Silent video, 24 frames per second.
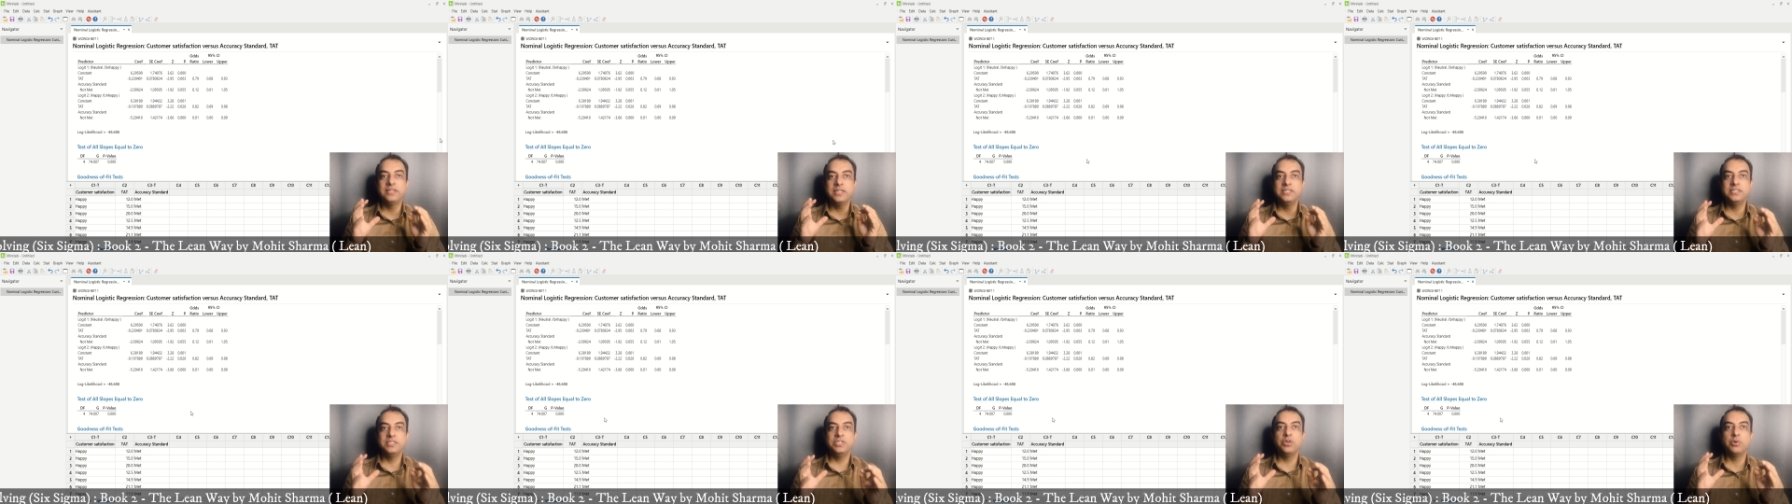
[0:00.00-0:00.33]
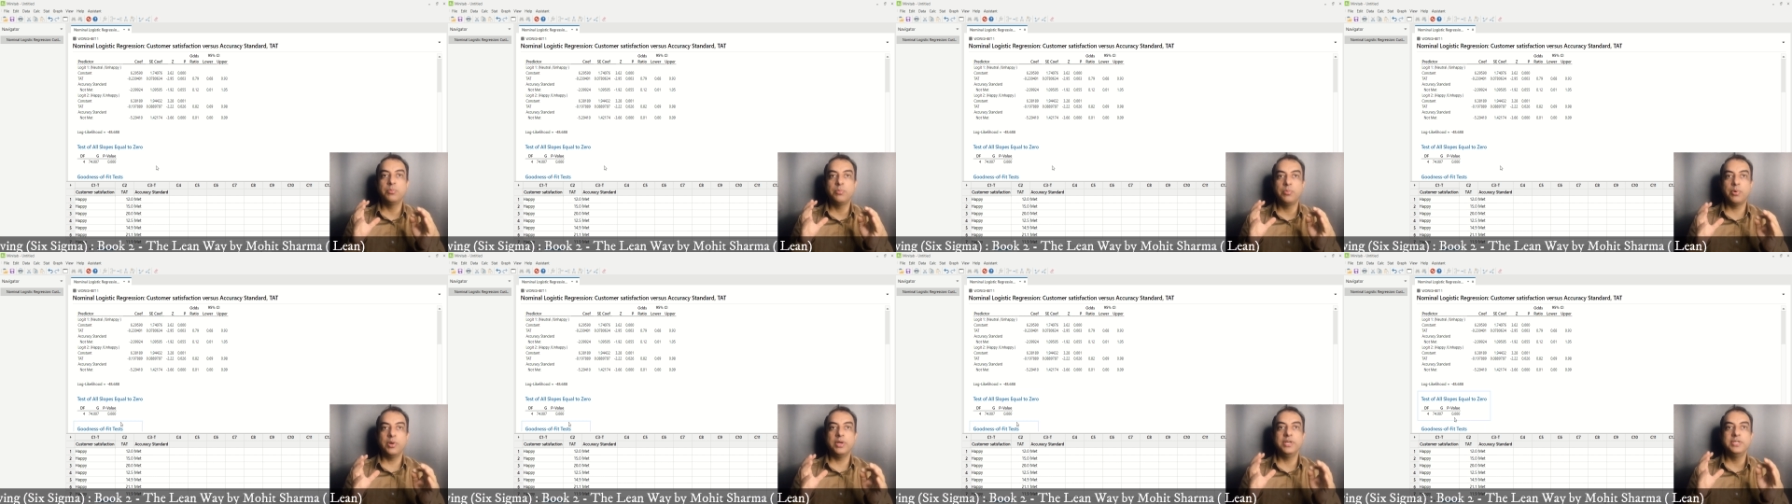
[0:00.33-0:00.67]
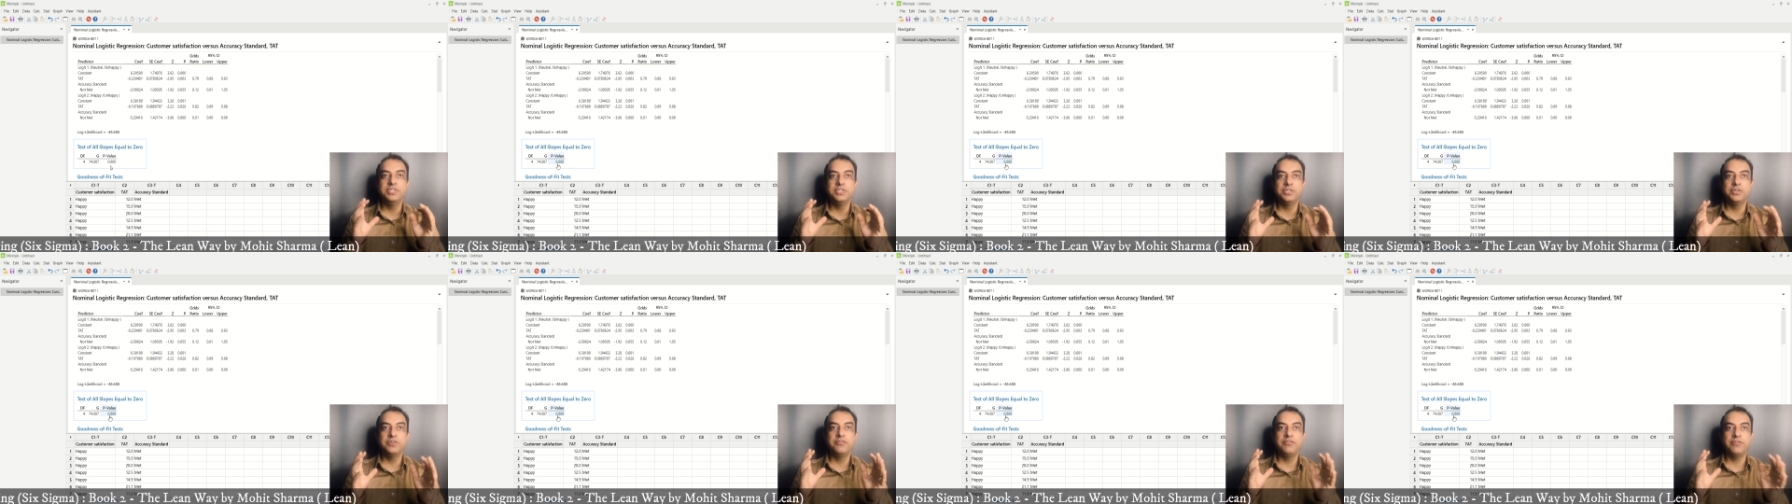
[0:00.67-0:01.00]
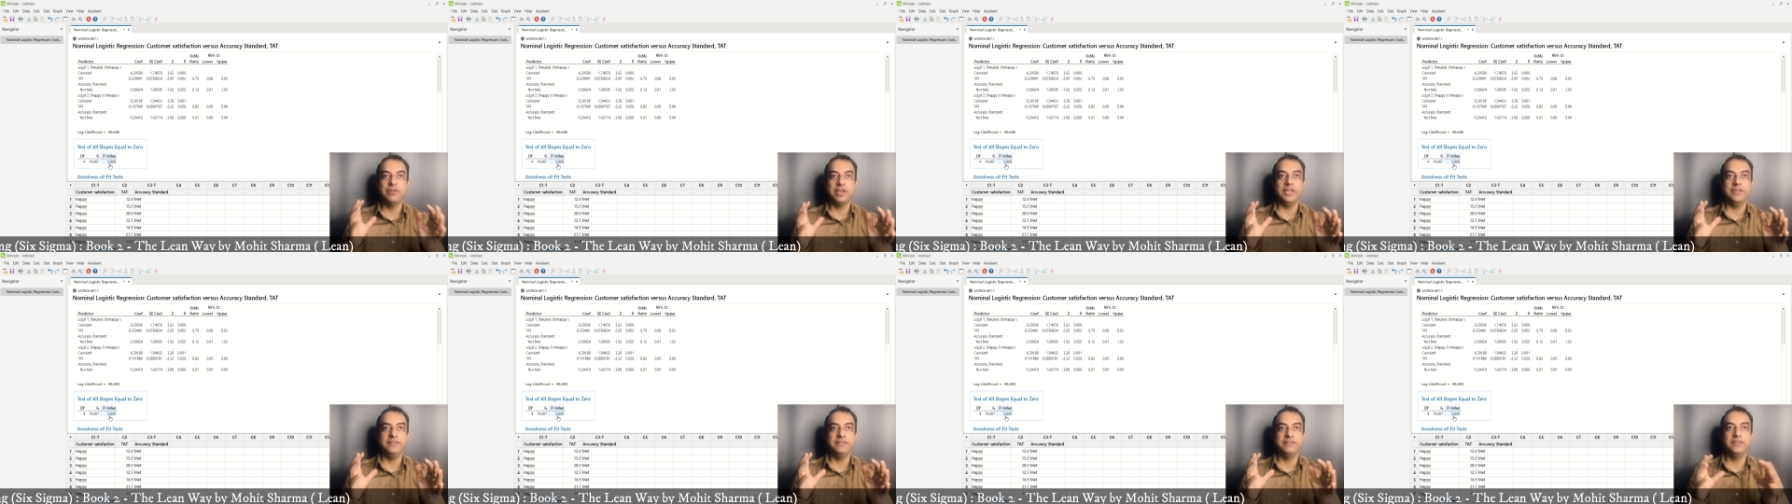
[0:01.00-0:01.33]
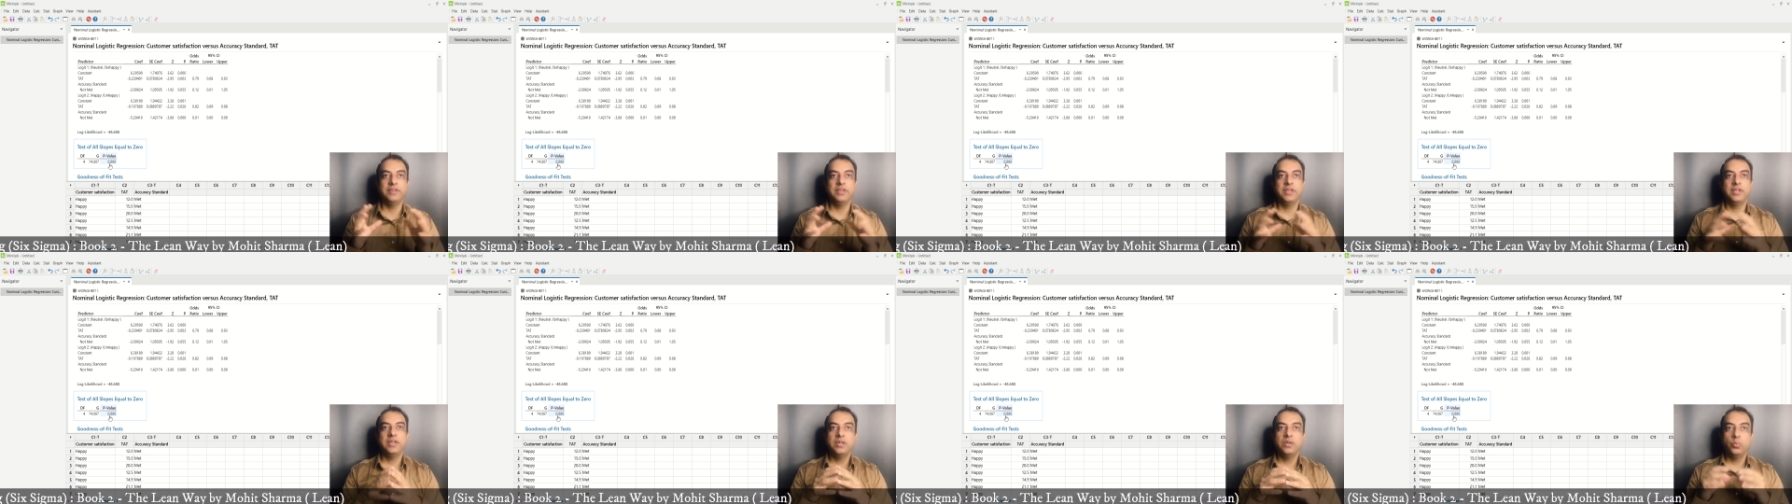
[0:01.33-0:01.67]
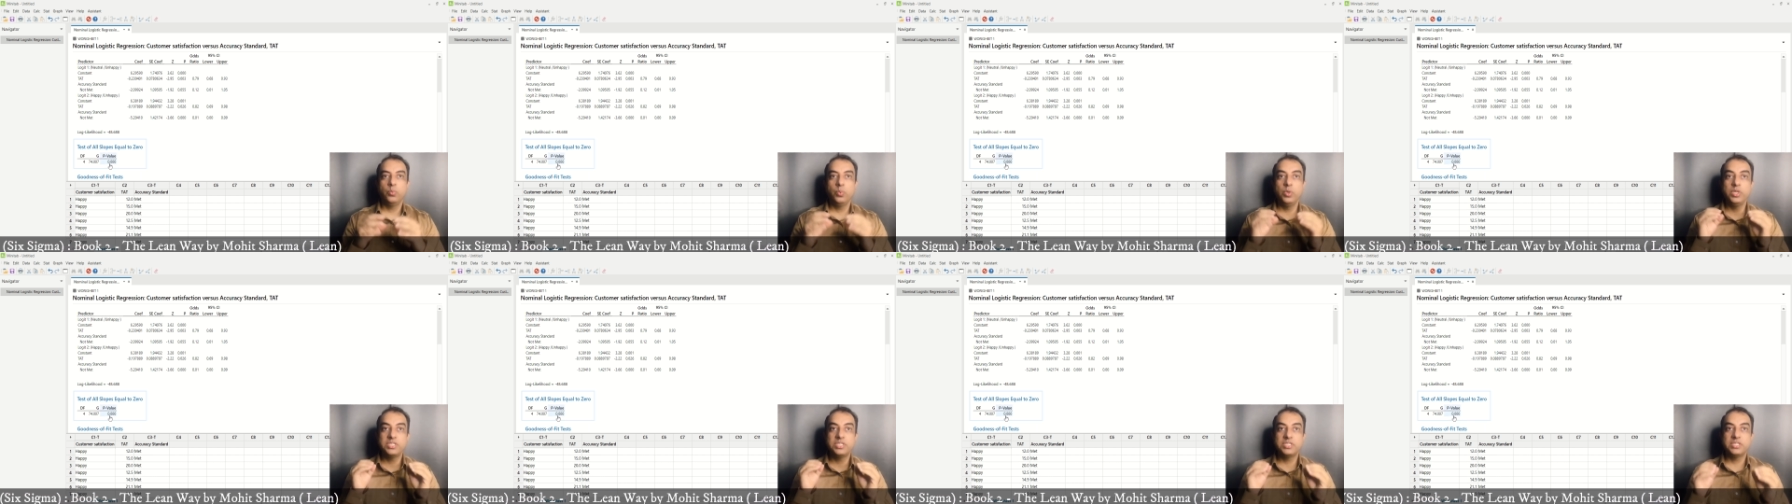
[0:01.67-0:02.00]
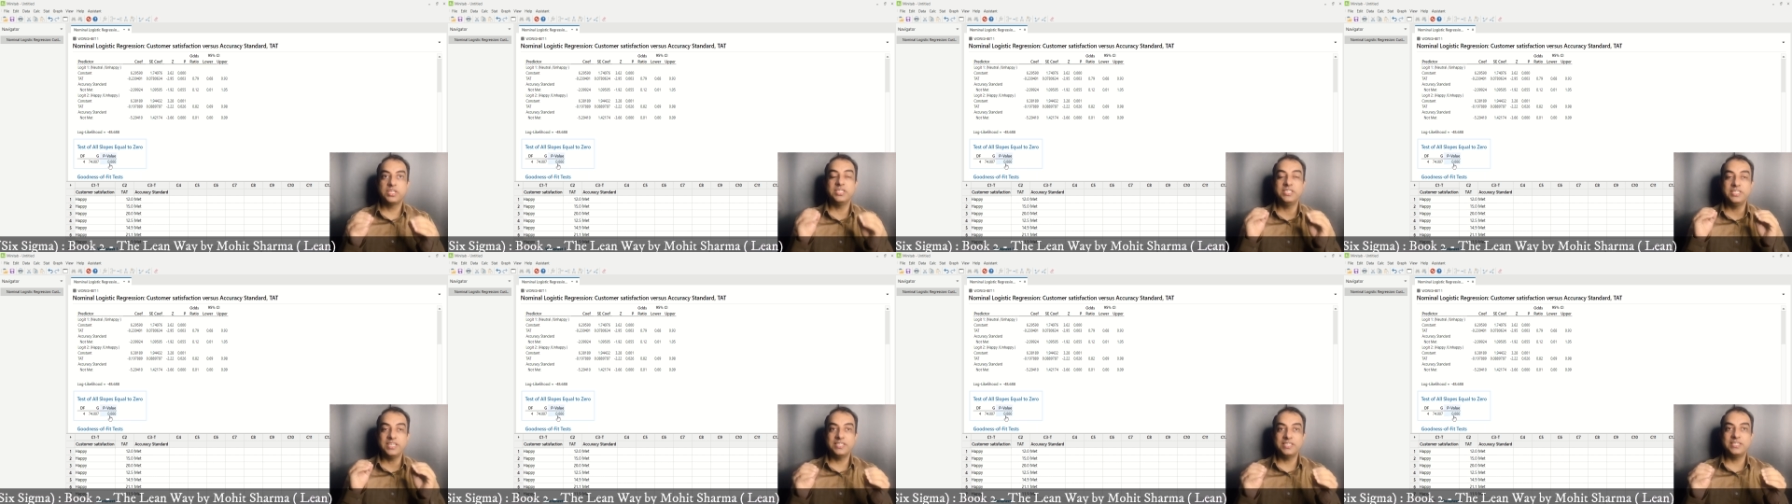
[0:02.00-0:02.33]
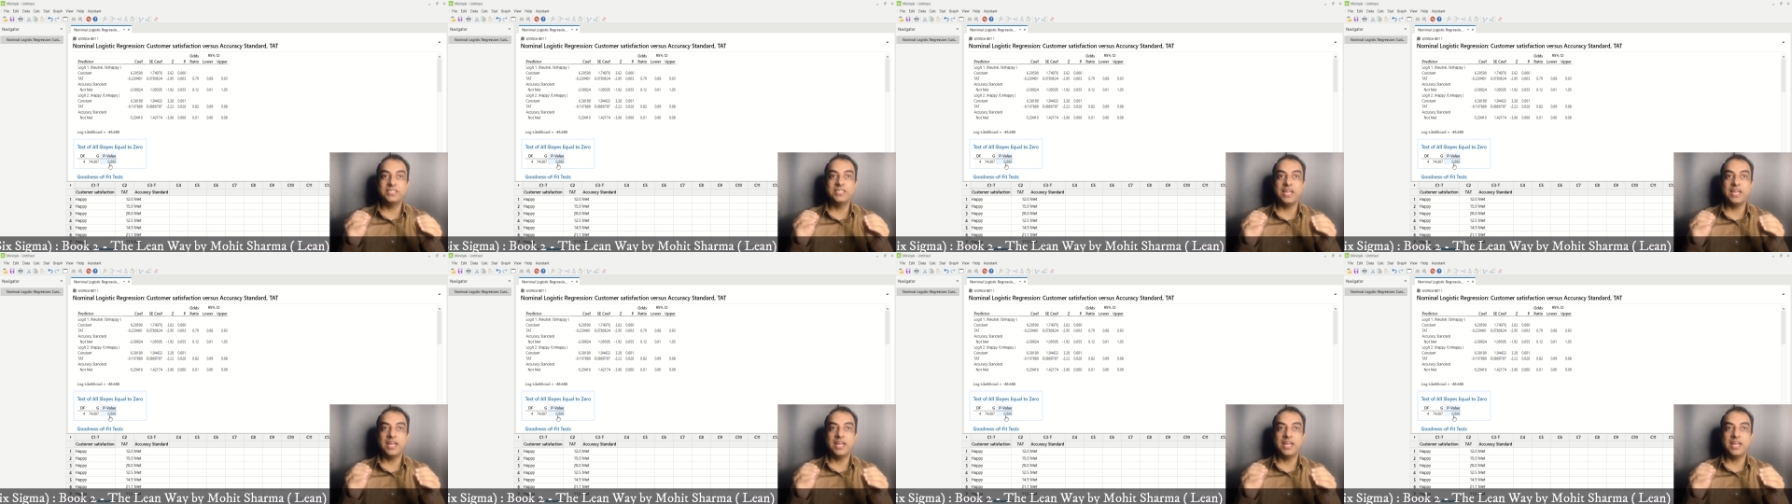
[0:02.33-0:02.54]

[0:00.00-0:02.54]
than 0.05 which suggests